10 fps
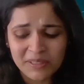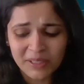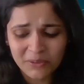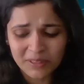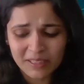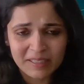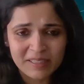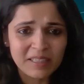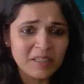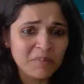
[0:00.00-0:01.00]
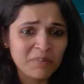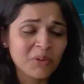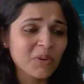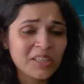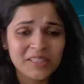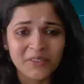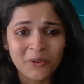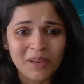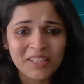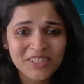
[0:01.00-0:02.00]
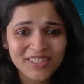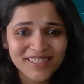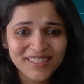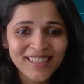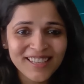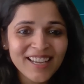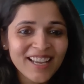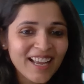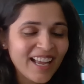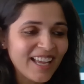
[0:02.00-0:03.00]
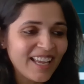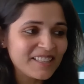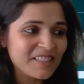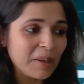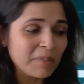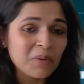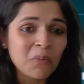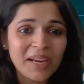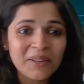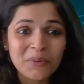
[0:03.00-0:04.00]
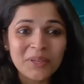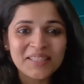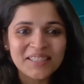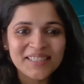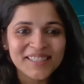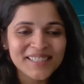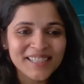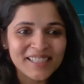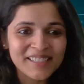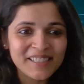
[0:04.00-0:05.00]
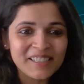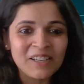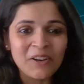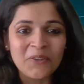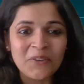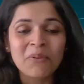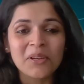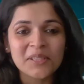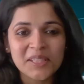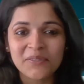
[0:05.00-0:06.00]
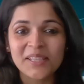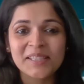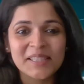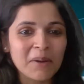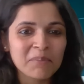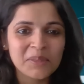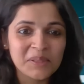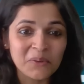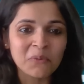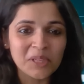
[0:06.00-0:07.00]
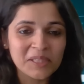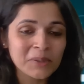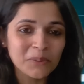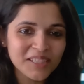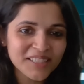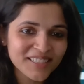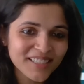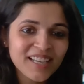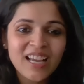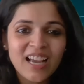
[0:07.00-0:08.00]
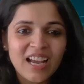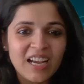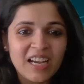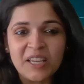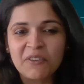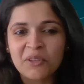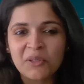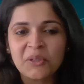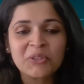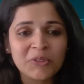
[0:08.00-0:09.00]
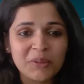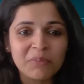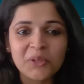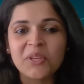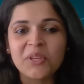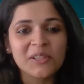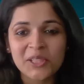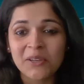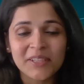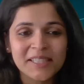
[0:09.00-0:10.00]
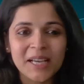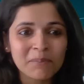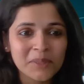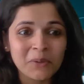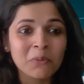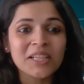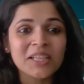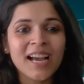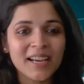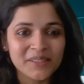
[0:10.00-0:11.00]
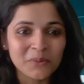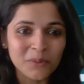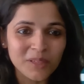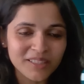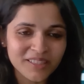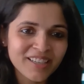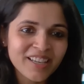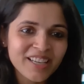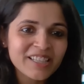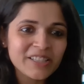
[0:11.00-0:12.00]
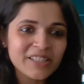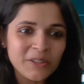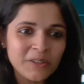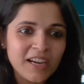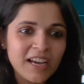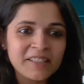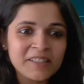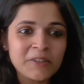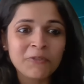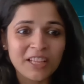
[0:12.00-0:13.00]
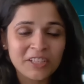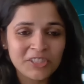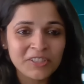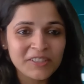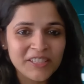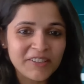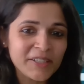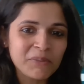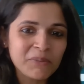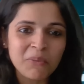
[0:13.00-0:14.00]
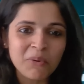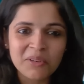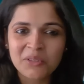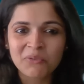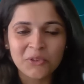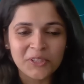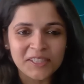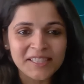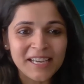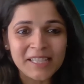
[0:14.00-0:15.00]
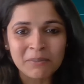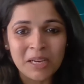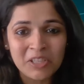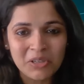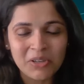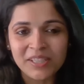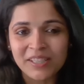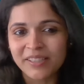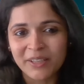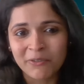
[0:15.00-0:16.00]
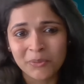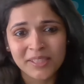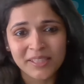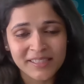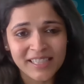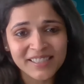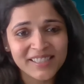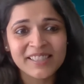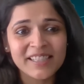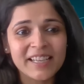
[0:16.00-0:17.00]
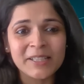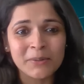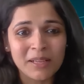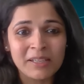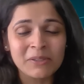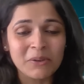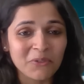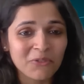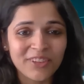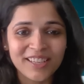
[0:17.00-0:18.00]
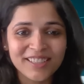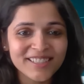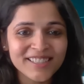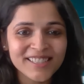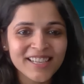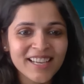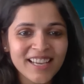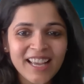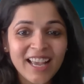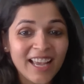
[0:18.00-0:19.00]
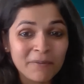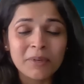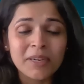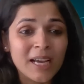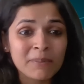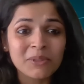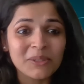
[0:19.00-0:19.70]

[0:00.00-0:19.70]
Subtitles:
you, Dick, for that provocative question. And I mean, while we did discuss a lot of positive examples of what's worked, if you go through the book, we also have examples of what hasn't worked. So as a reflection series, we want to focus as much on learning from successes as well as on failures, and perhaps